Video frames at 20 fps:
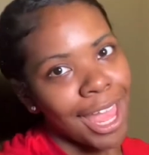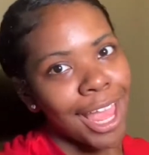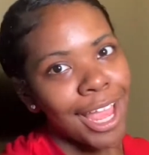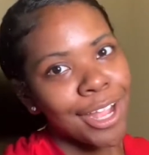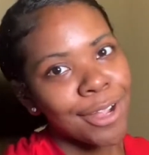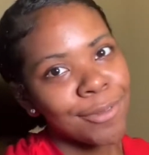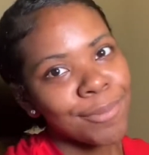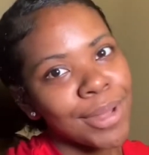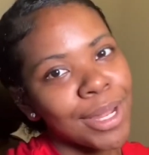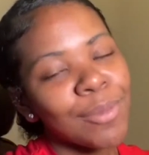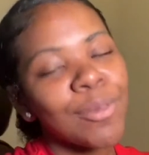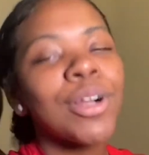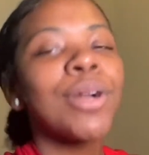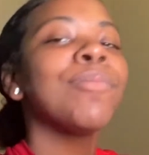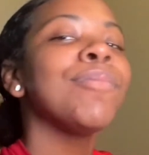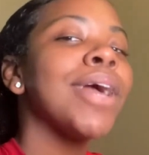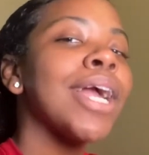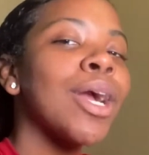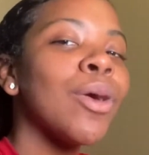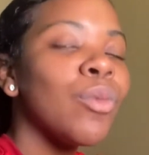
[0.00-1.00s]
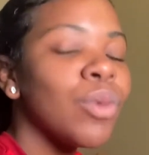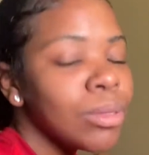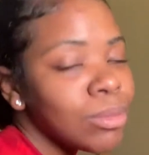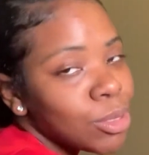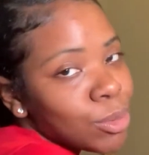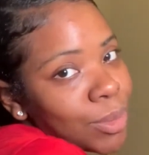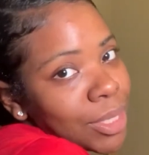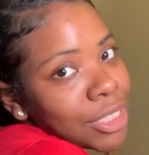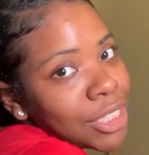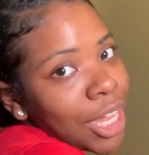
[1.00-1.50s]
Hey everybody, welcome back or welcome
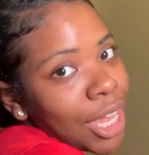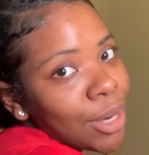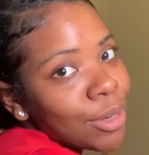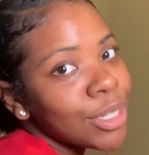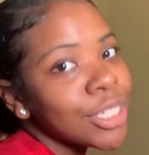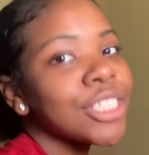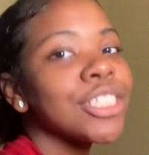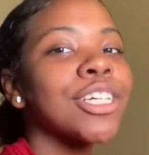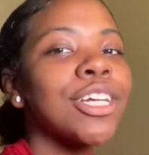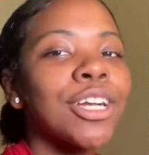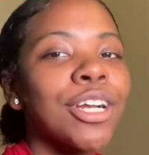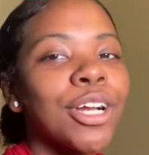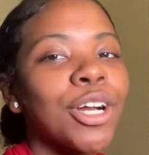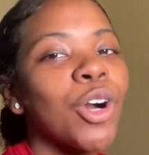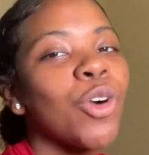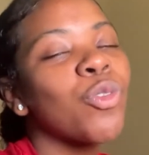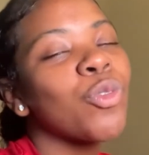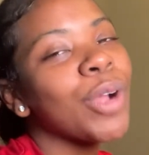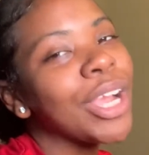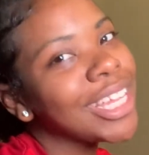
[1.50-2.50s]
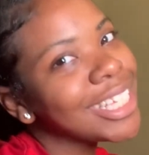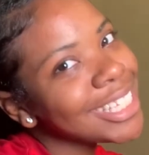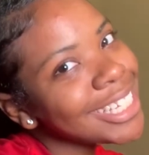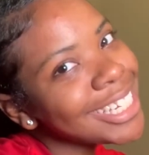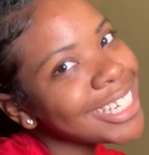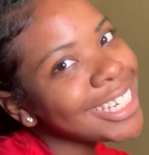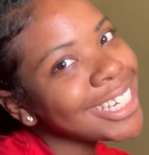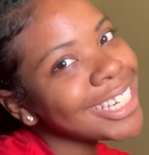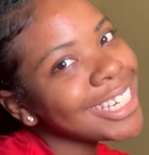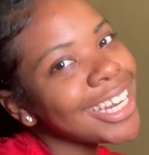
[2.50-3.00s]
to my channel. It's your girl
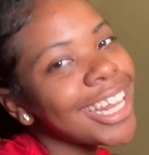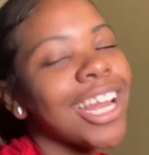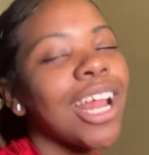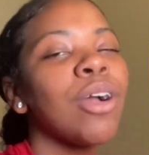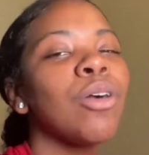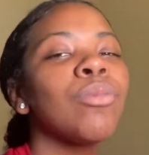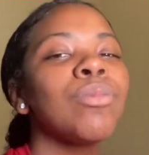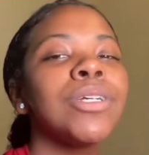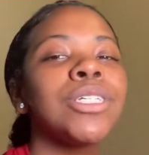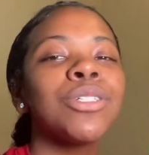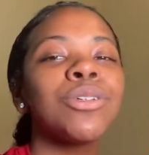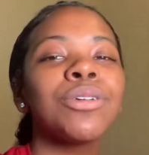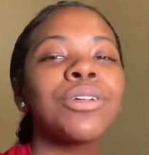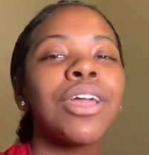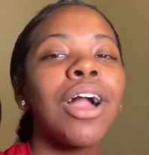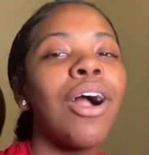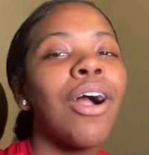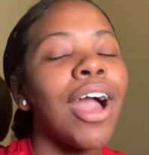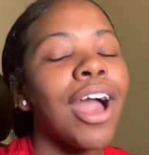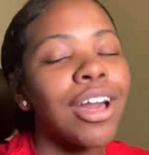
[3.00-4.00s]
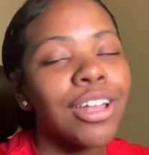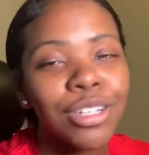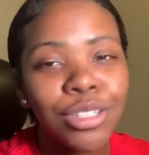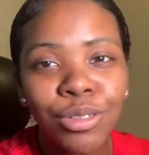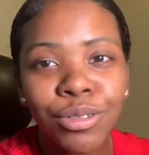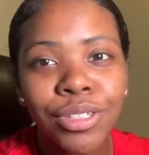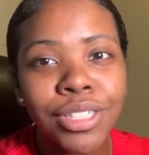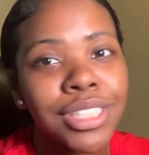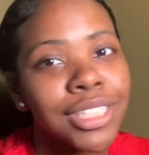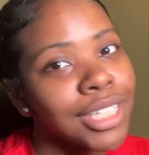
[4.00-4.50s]
Raylene, and I will be showing y'all how to
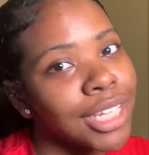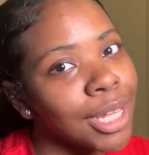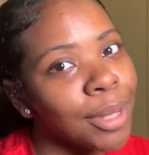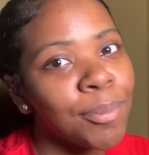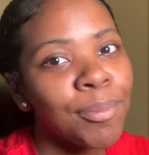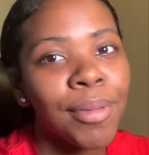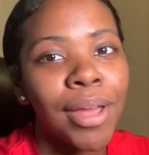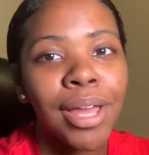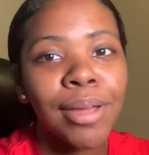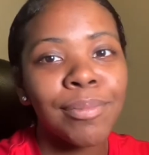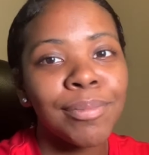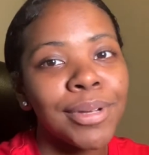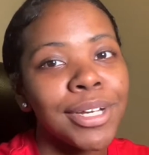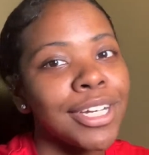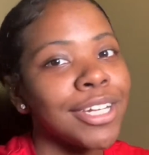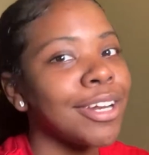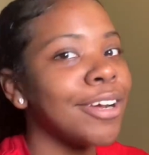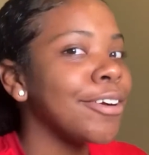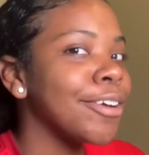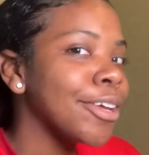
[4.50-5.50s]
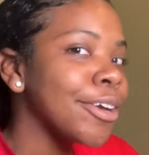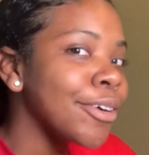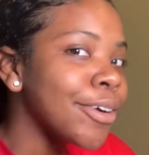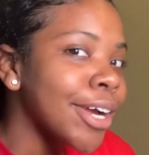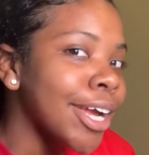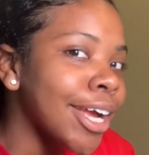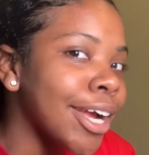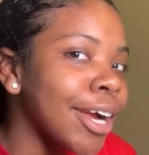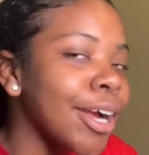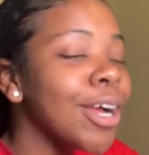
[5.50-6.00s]
do the slick back bun on your
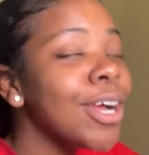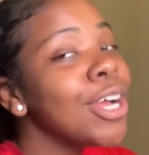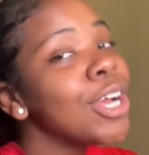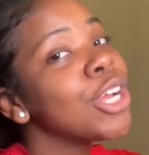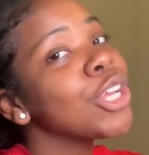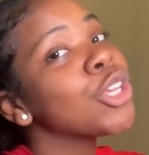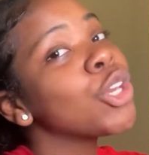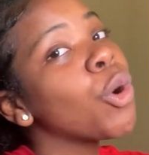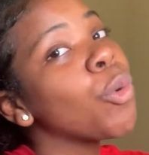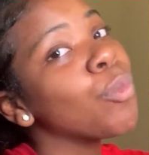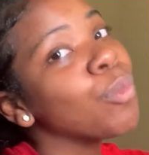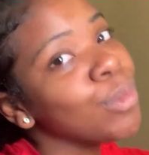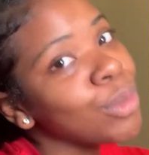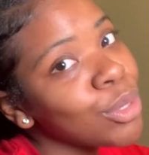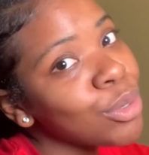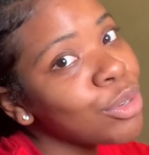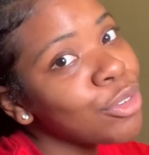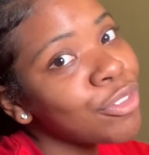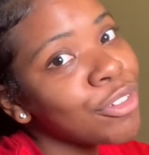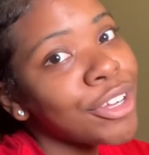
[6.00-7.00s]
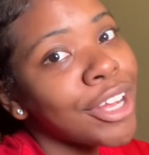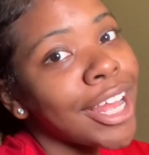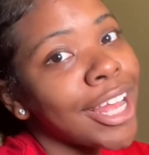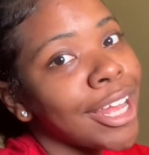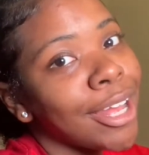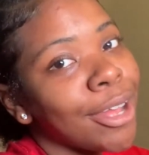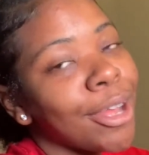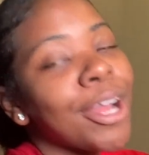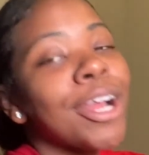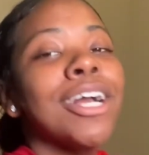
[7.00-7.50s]
hair, your beautiful
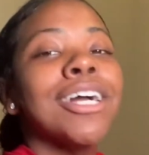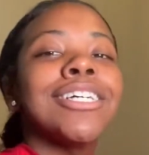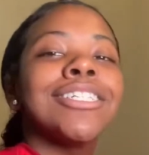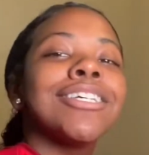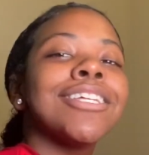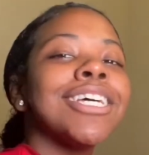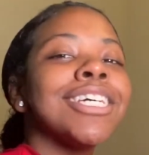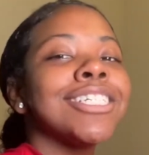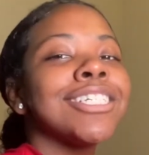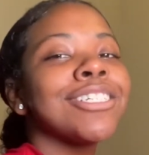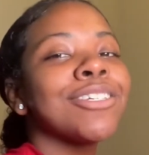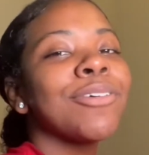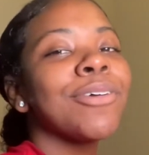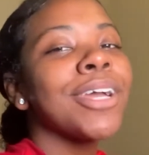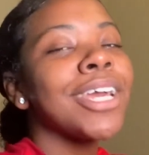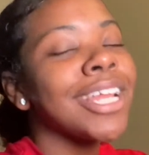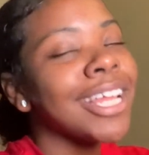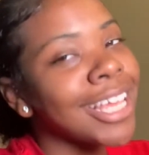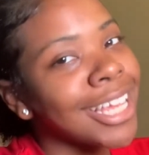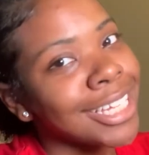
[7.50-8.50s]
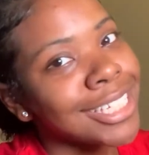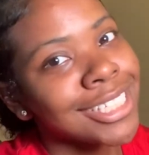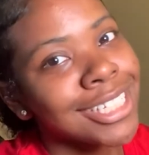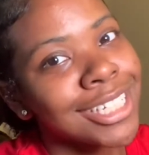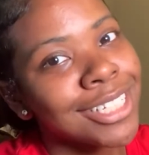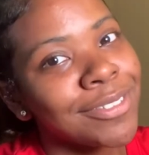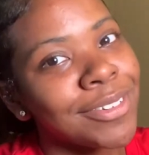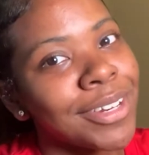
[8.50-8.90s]
hair. So let's just go ahead and get into this